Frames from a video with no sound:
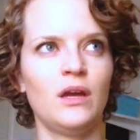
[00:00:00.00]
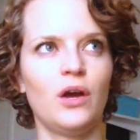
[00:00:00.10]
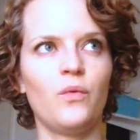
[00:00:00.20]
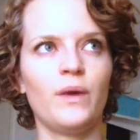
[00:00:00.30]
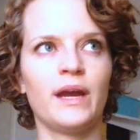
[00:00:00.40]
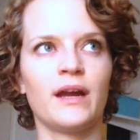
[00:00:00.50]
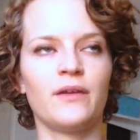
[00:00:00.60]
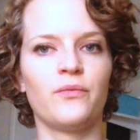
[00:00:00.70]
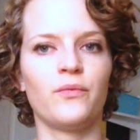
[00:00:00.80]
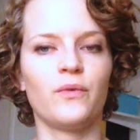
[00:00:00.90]
aware
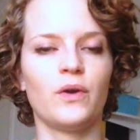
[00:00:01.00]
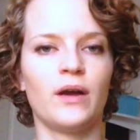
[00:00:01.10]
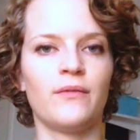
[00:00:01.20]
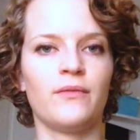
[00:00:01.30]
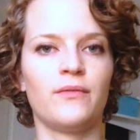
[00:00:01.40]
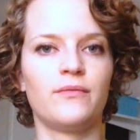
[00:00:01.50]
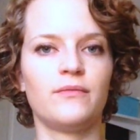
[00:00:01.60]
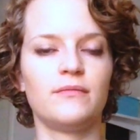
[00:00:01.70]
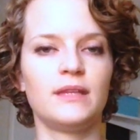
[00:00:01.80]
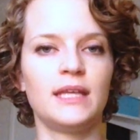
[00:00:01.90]
of
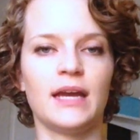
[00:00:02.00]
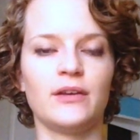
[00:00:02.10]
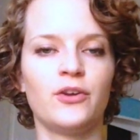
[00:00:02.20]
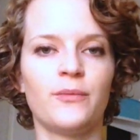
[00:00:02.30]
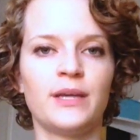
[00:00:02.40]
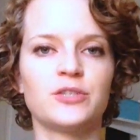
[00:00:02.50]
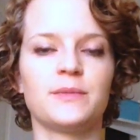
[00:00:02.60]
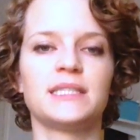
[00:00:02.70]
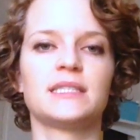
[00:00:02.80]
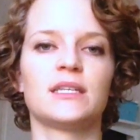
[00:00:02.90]
your
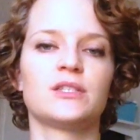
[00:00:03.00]
measurements